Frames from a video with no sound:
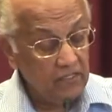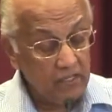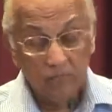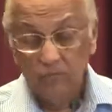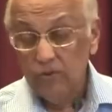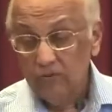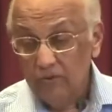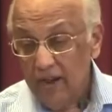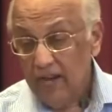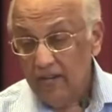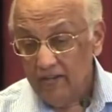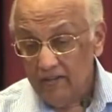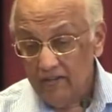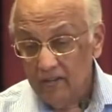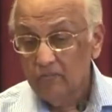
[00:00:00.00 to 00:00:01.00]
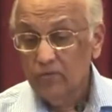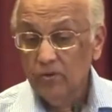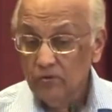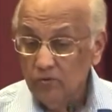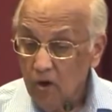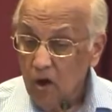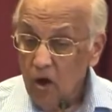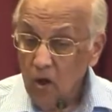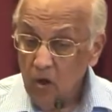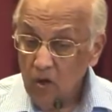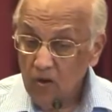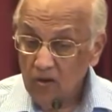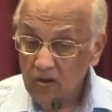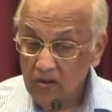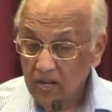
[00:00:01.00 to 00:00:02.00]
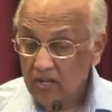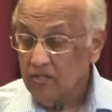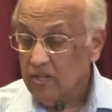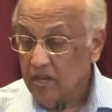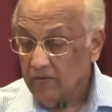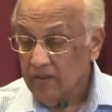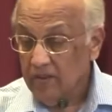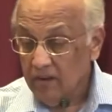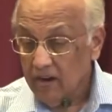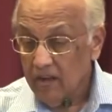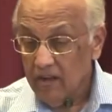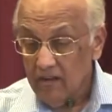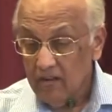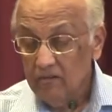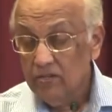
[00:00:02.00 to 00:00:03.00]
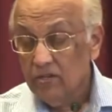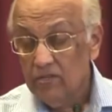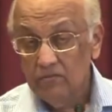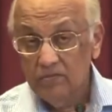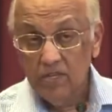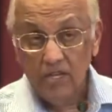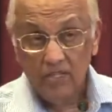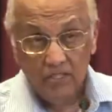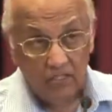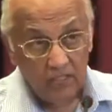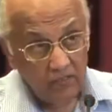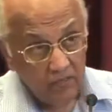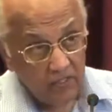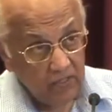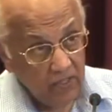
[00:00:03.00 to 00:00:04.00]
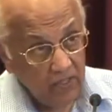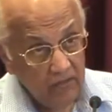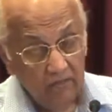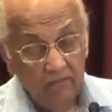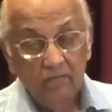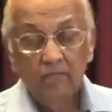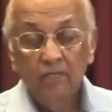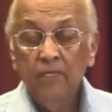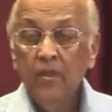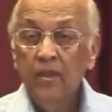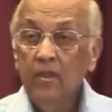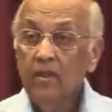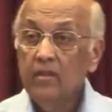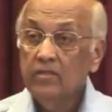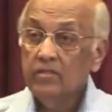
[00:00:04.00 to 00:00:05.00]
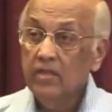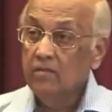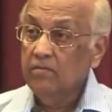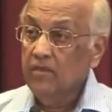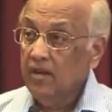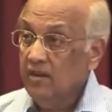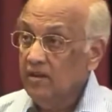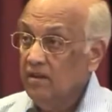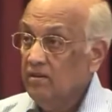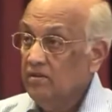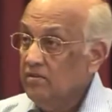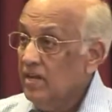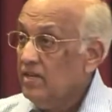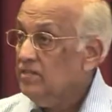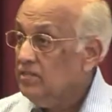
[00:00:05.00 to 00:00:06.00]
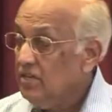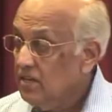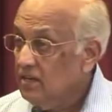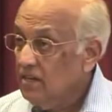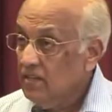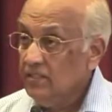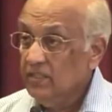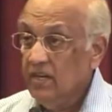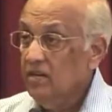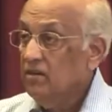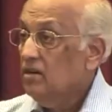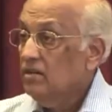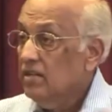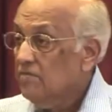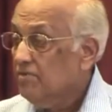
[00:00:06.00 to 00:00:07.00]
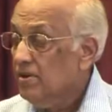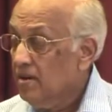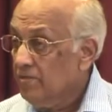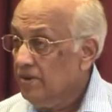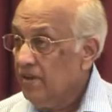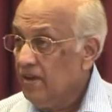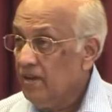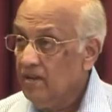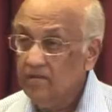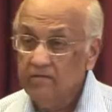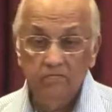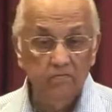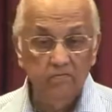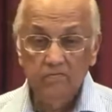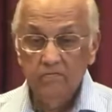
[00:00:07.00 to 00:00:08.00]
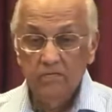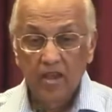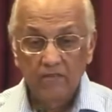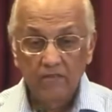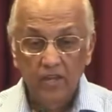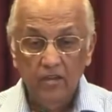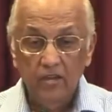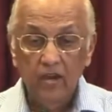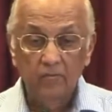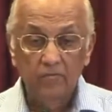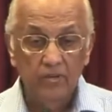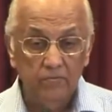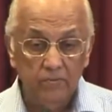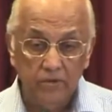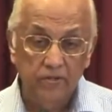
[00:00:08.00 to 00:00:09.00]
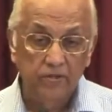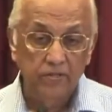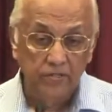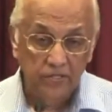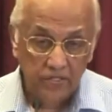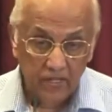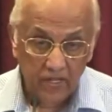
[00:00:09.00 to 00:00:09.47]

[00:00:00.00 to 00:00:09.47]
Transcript: Some were right, some were wrong, like shaving their head and circumcising Timothy. And some they did in great zeal, like selling all their property and having a common purse.